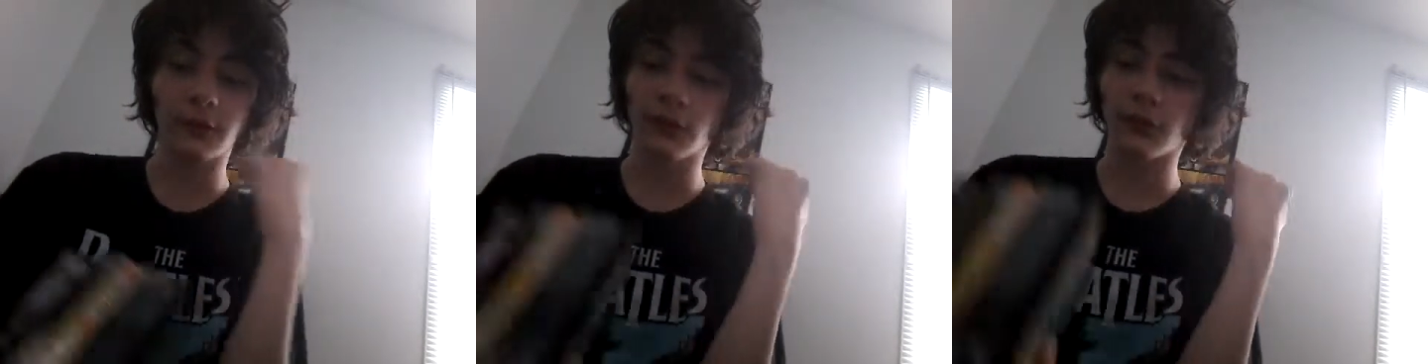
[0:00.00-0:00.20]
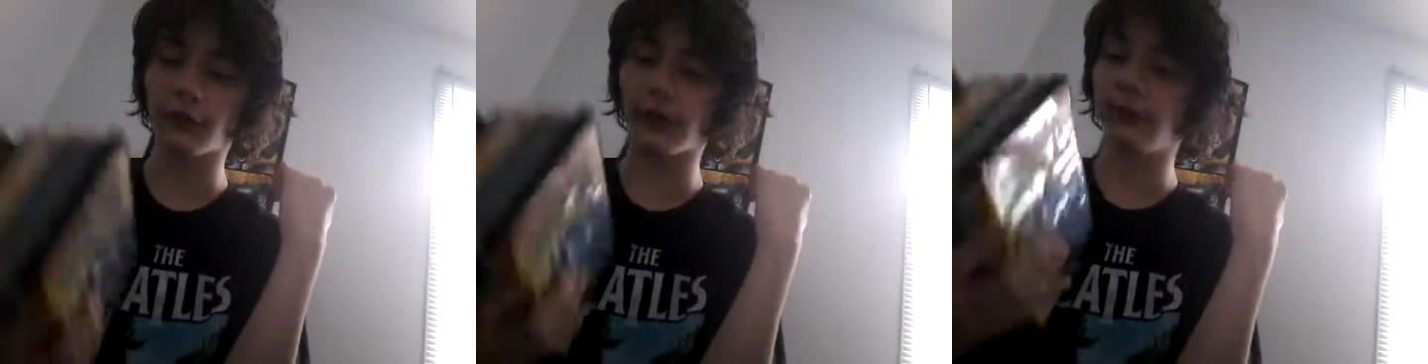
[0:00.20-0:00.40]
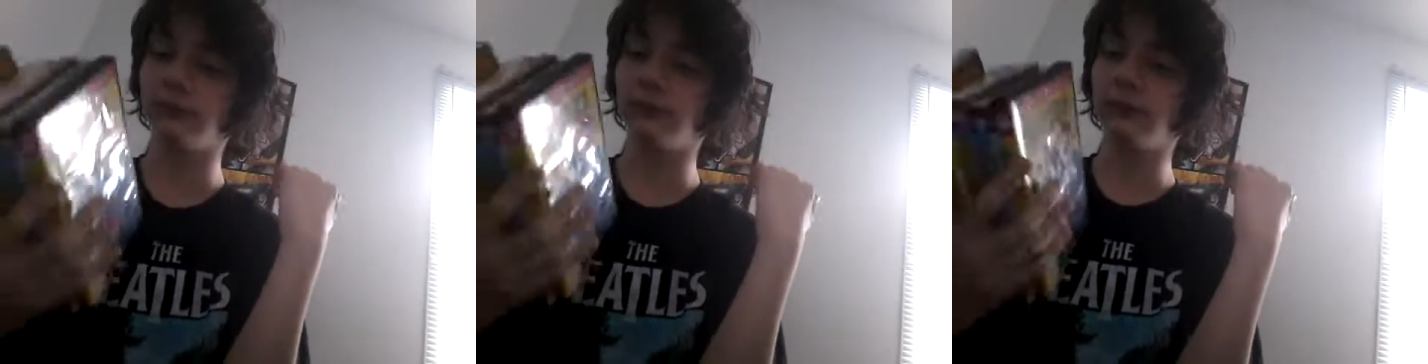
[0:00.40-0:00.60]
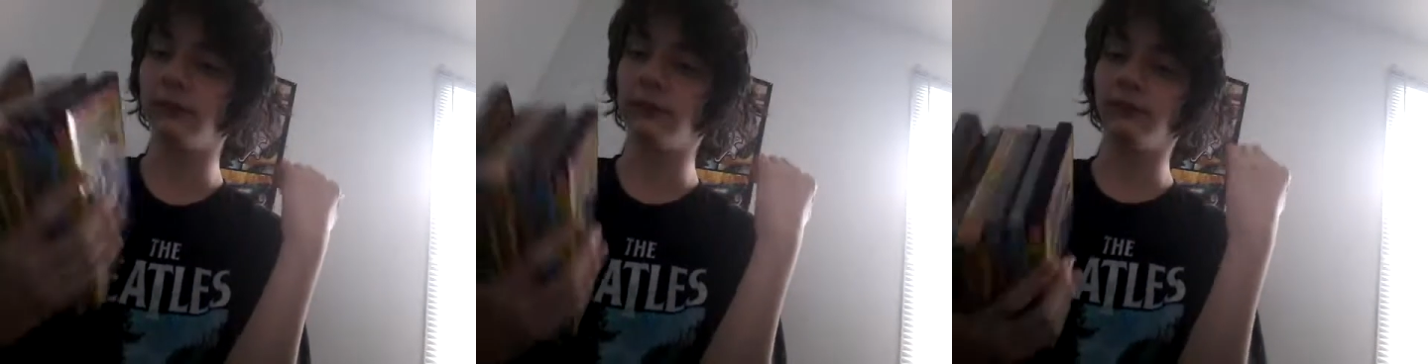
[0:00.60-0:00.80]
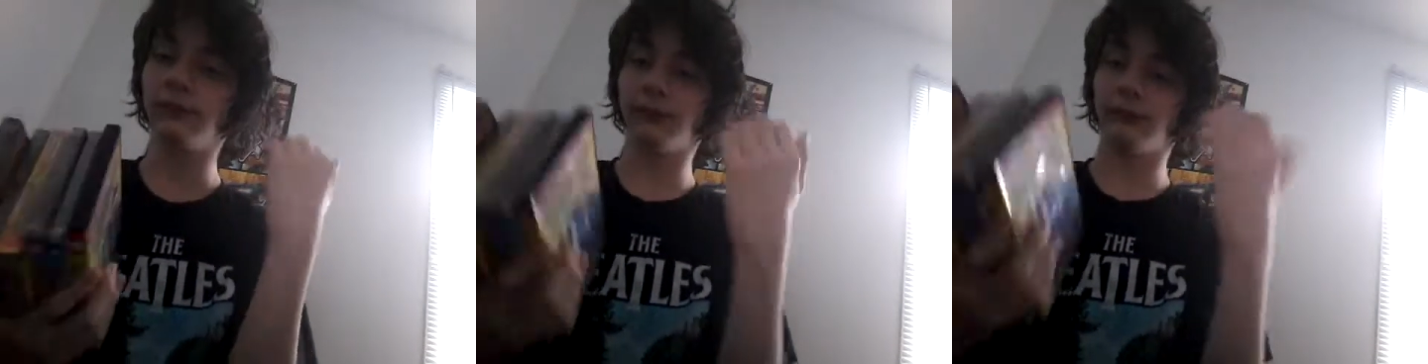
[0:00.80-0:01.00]
it just, like,
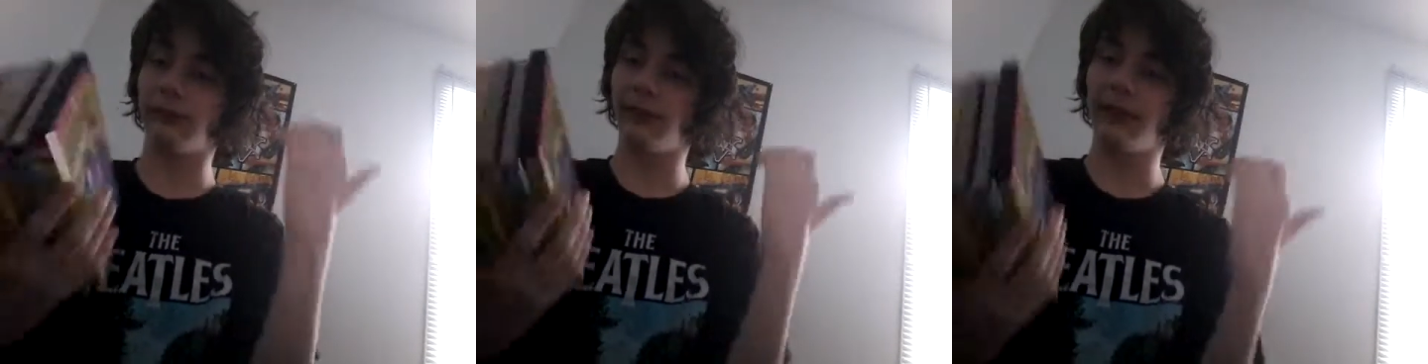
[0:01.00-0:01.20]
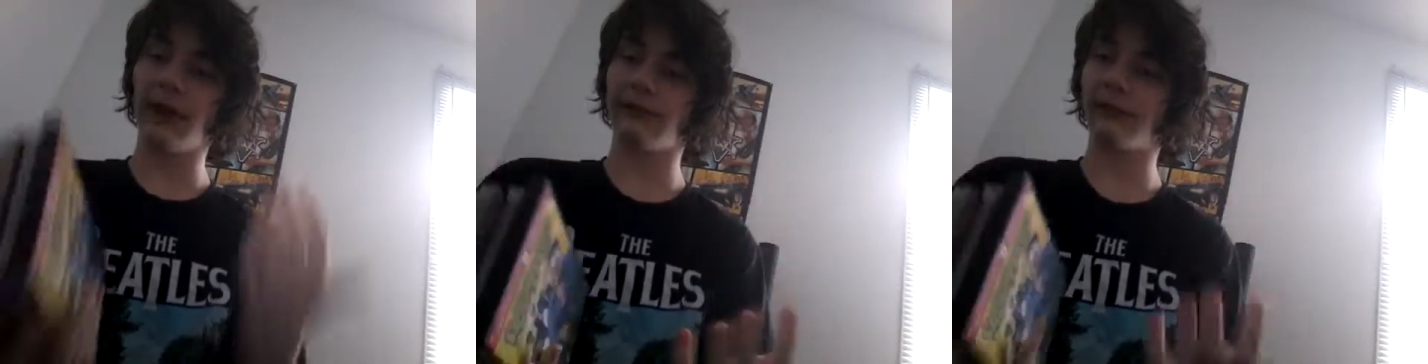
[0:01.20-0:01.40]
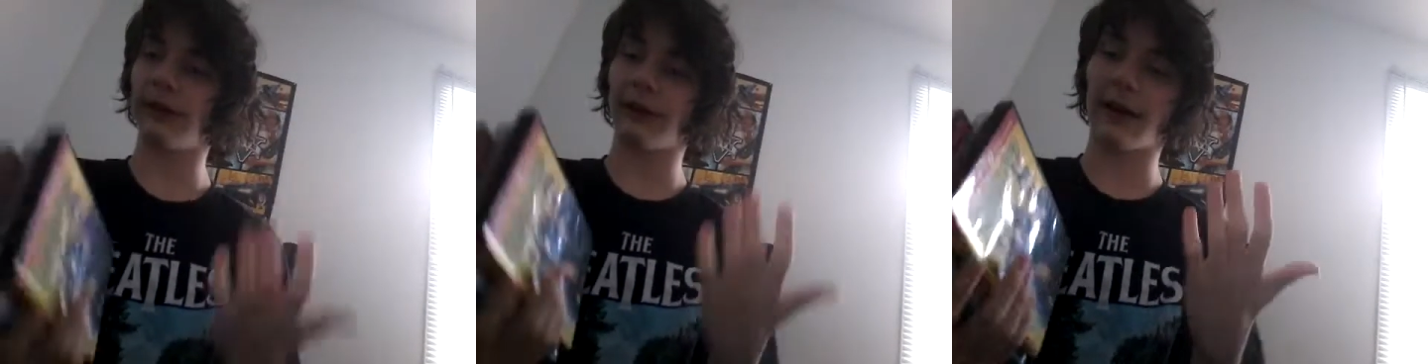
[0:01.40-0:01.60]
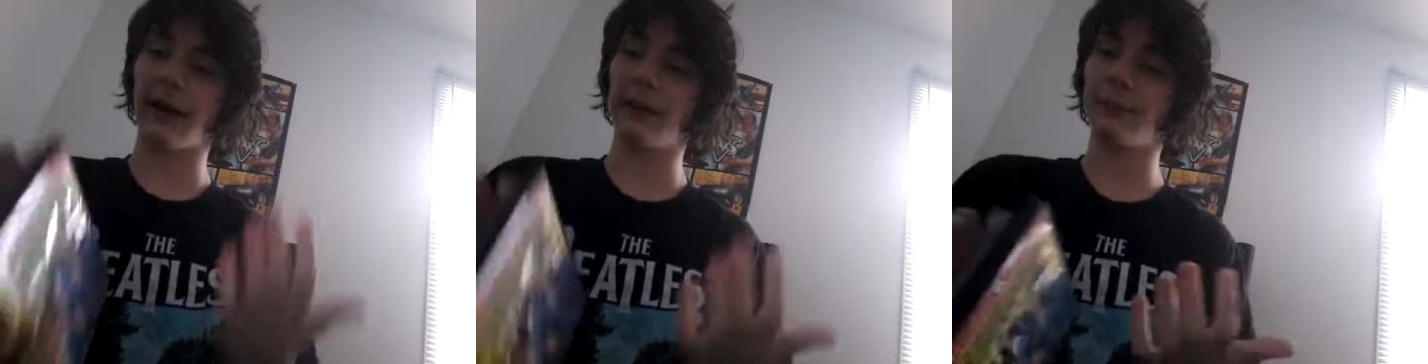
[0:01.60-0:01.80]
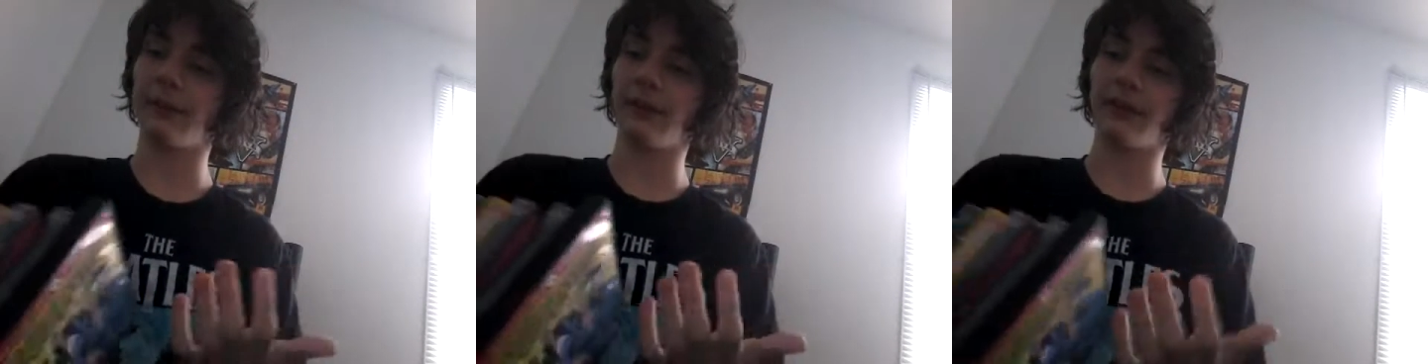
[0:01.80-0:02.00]
never
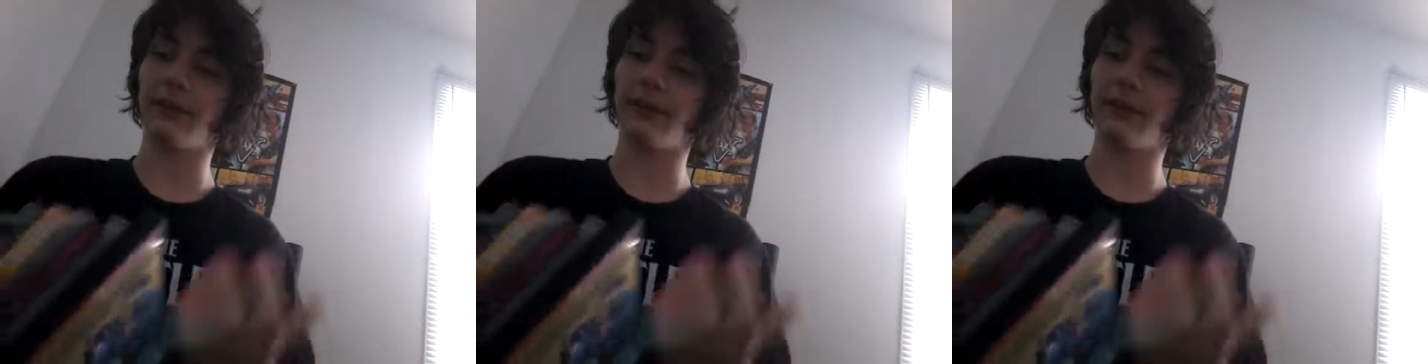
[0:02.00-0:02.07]
happened.